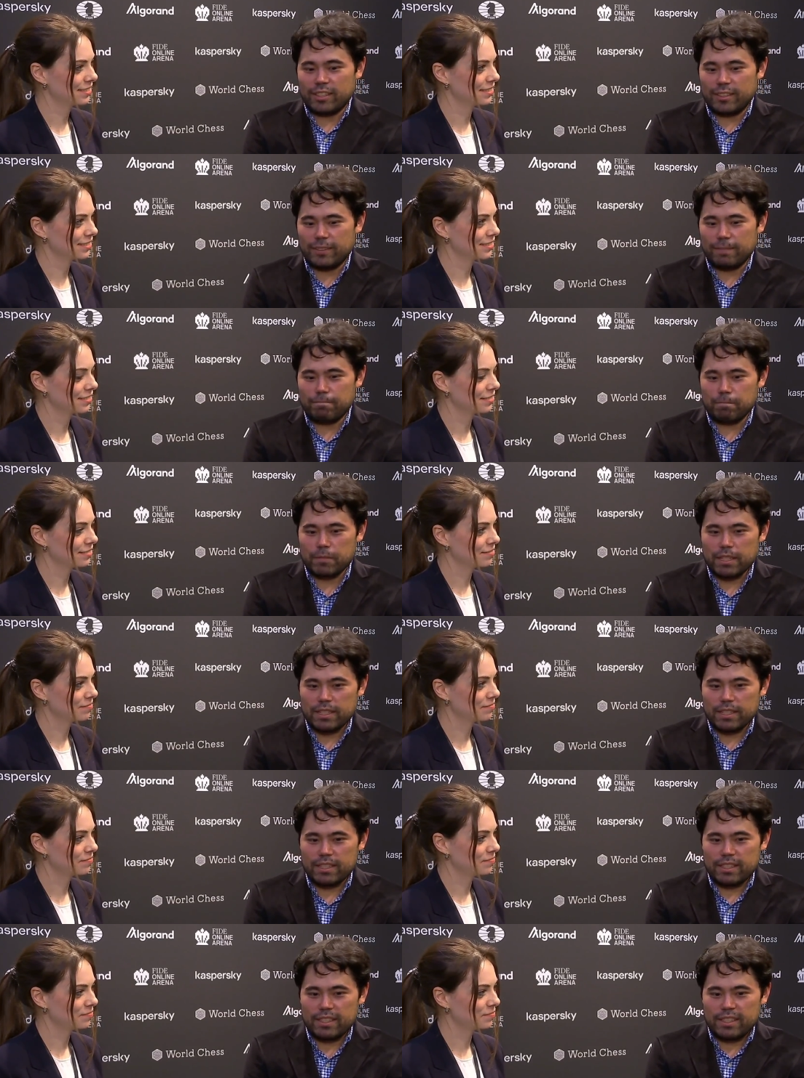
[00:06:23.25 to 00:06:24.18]
Speaker 1: Um,
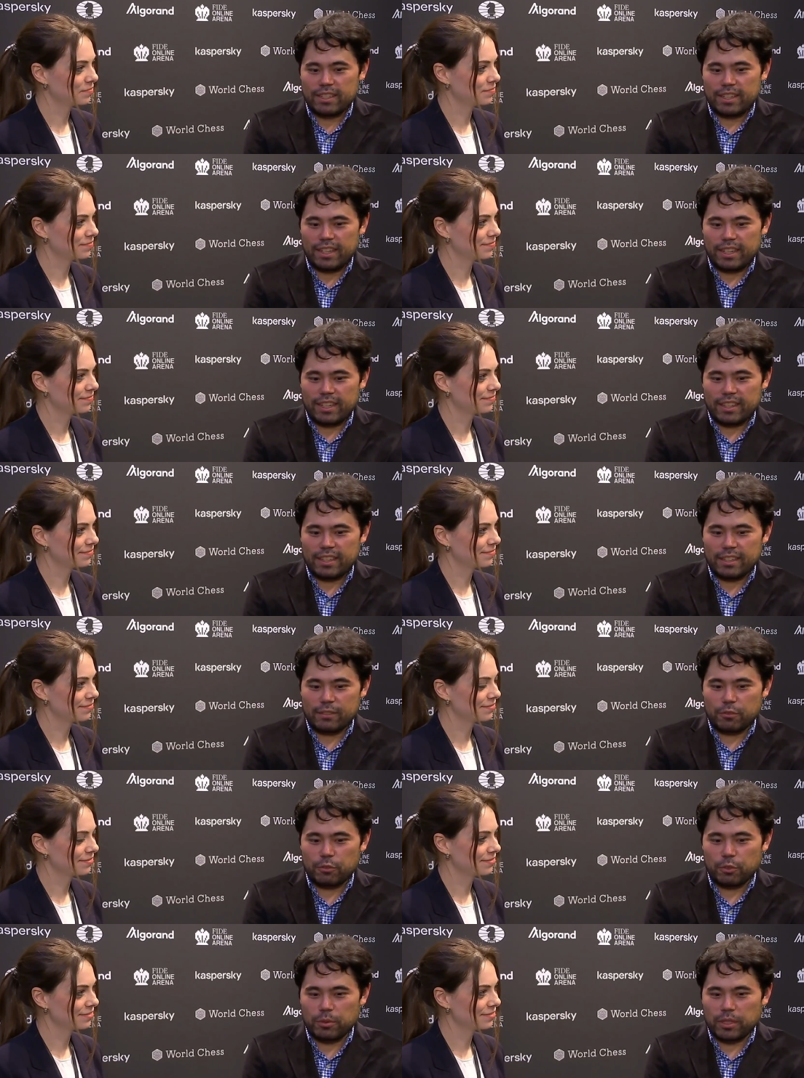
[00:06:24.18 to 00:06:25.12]
I, I,
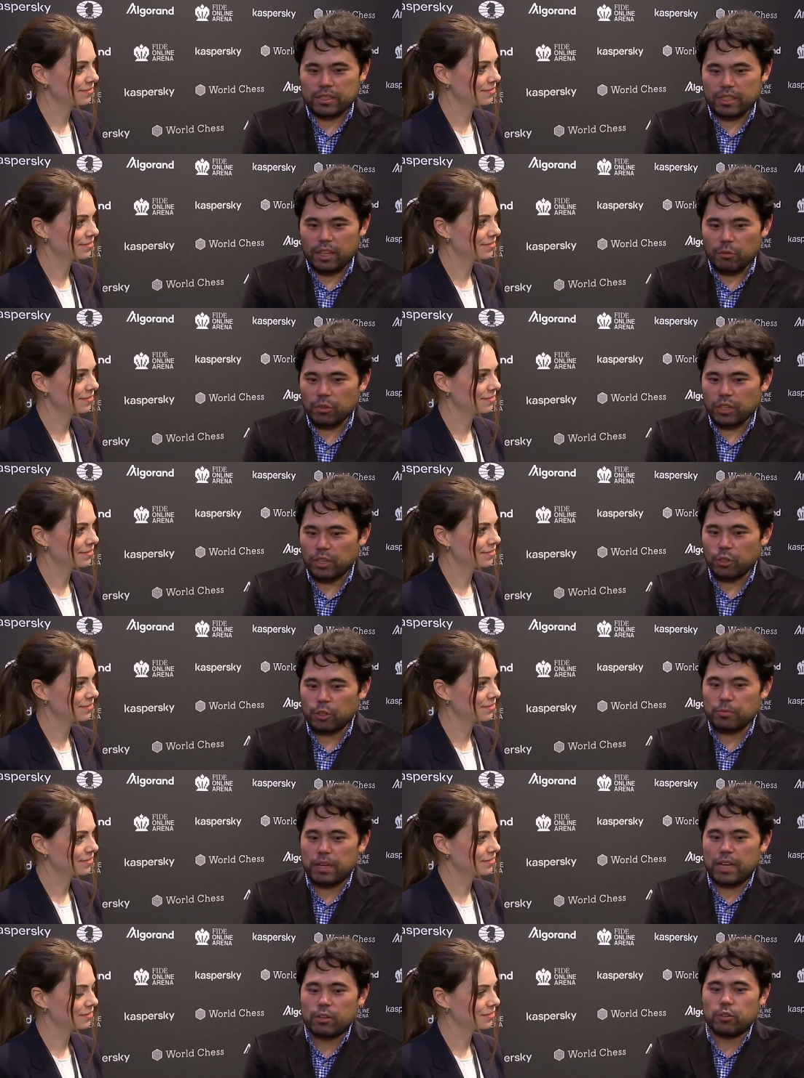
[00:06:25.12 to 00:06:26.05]
think for myself, when I
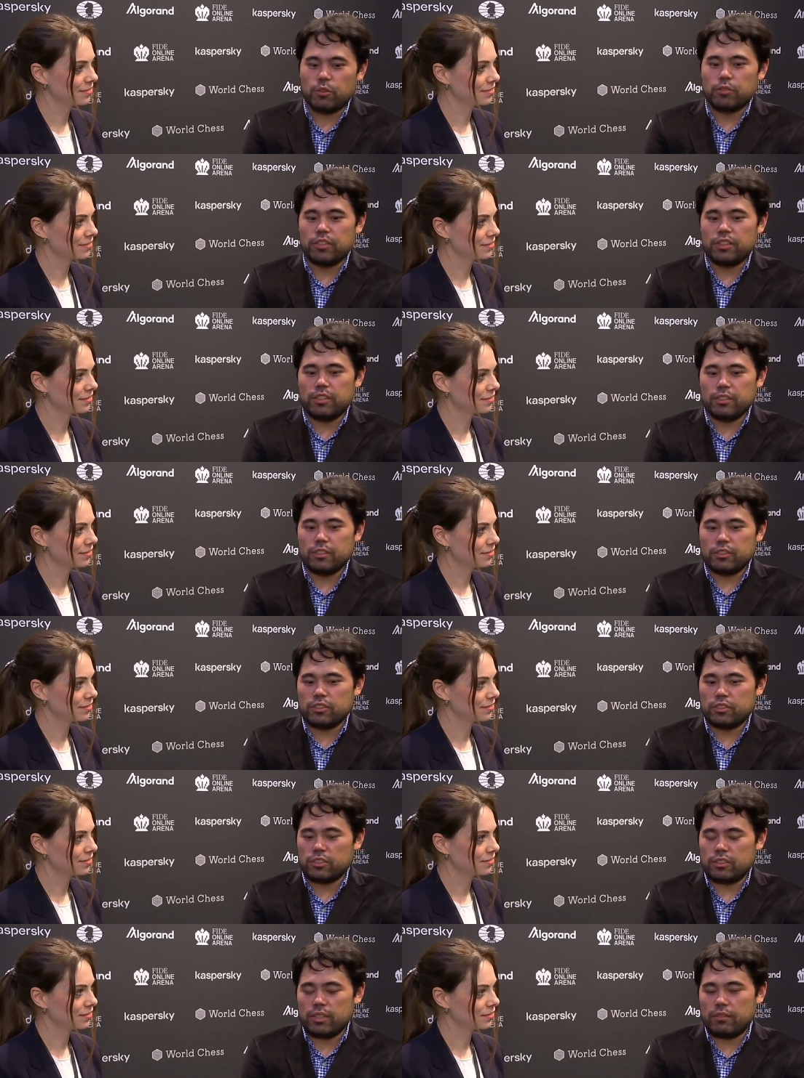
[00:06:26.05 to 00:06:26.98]
look back over the
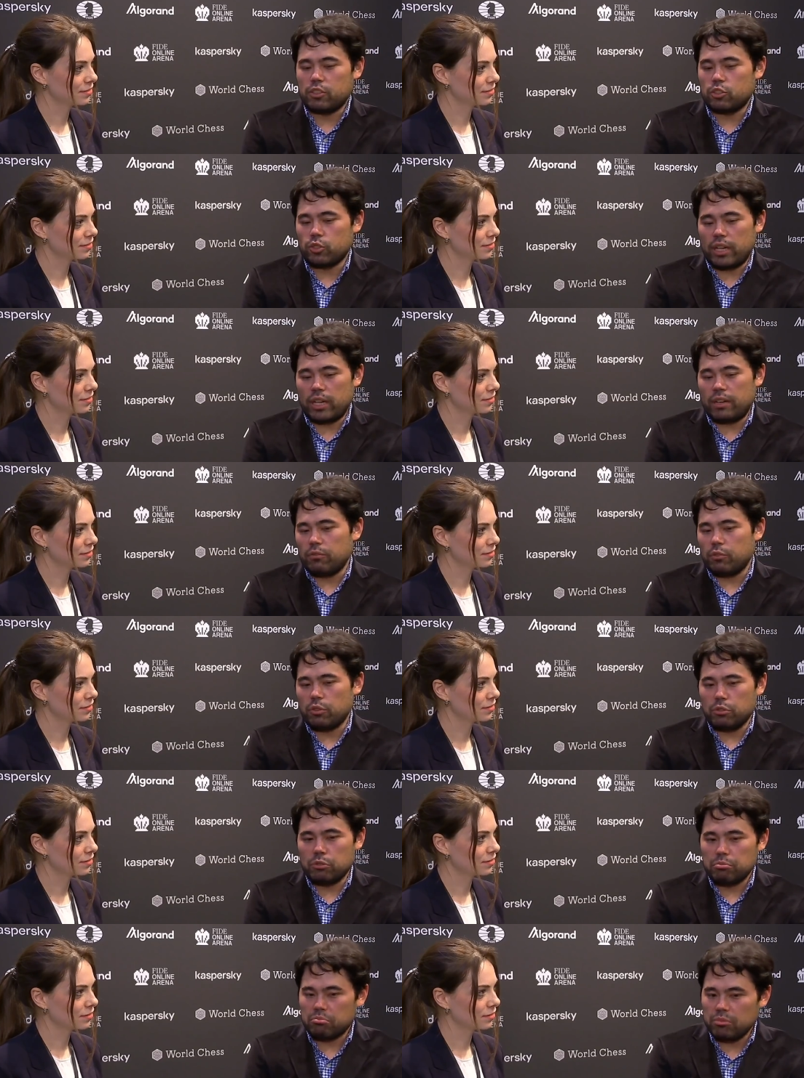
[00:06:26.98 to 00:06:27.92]
years, just having to
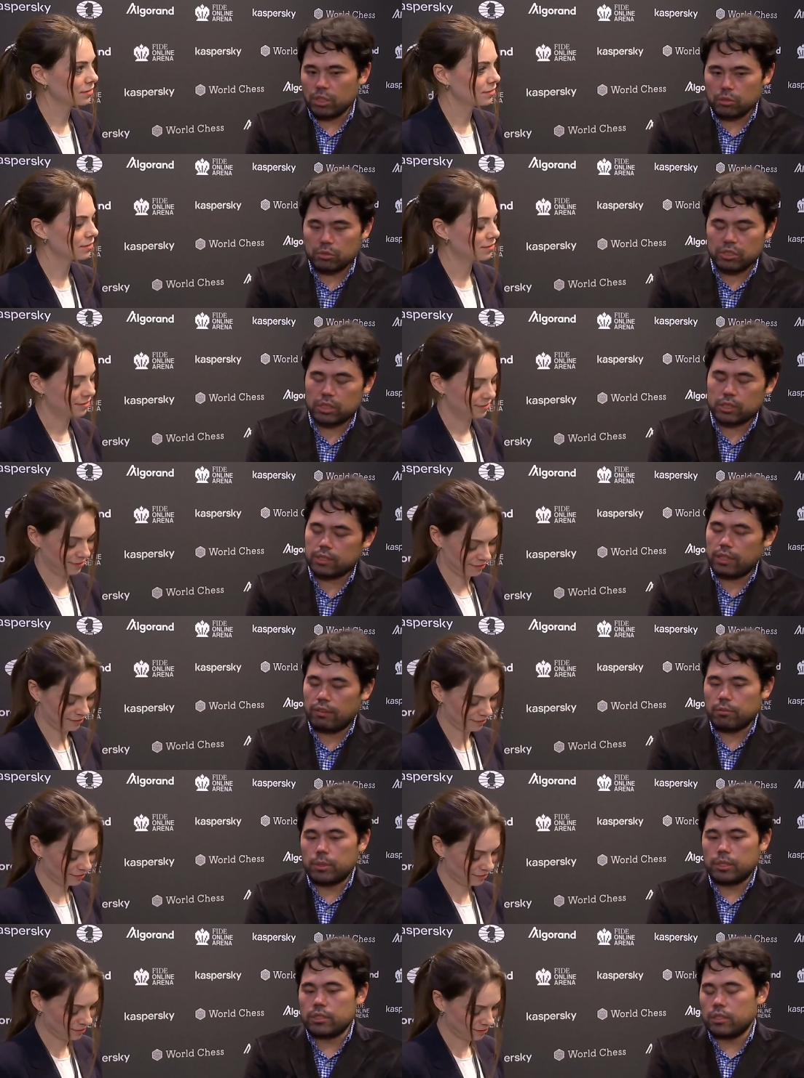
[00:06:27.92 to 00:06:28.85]
travel, you know, six,
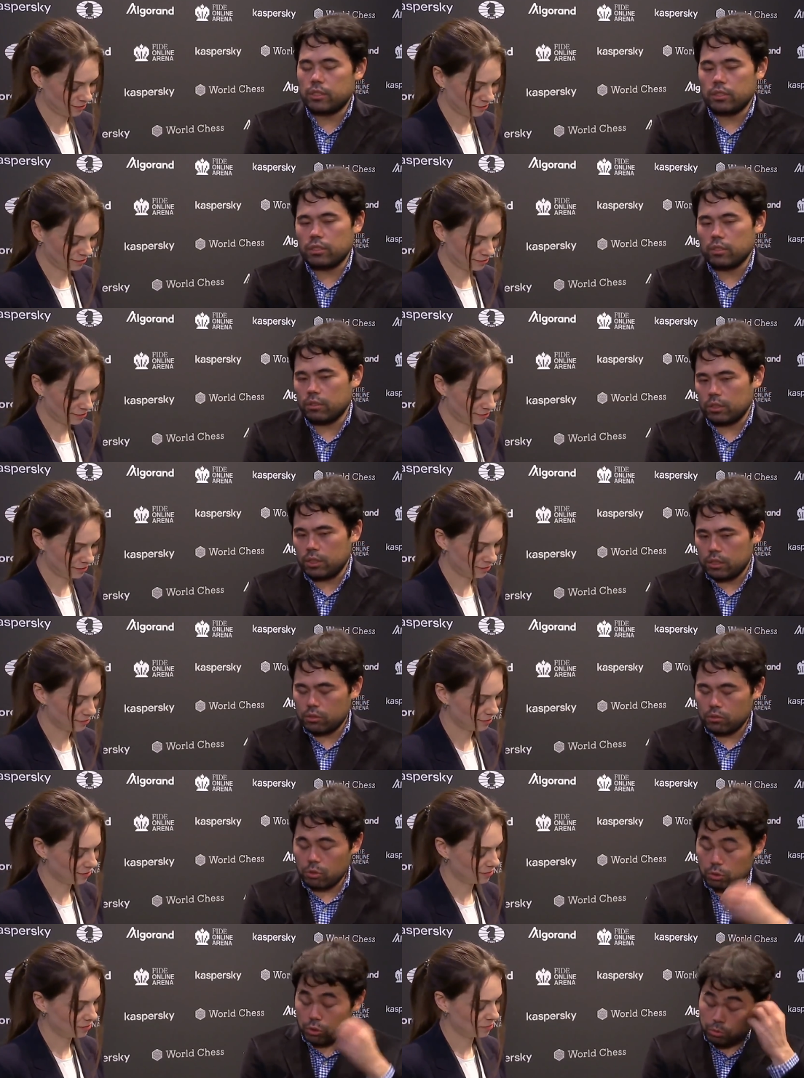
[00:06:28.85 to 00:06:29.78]
seven months of the year at
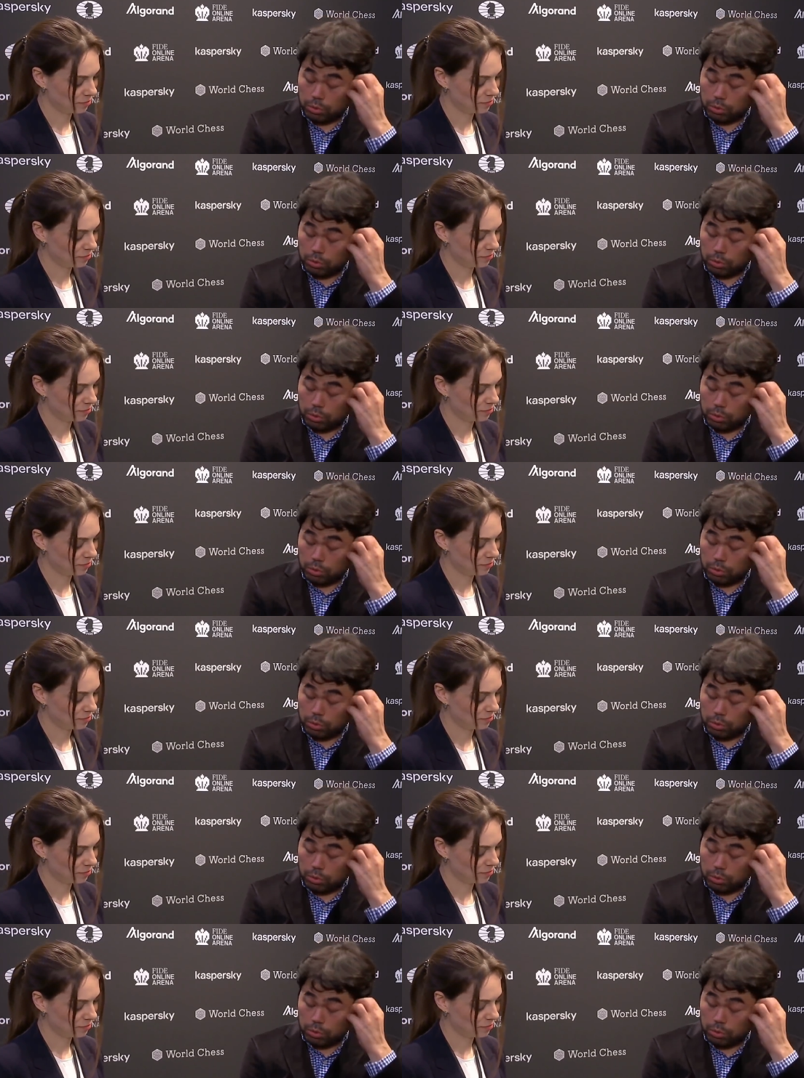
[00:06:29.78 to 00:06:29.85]
least, 200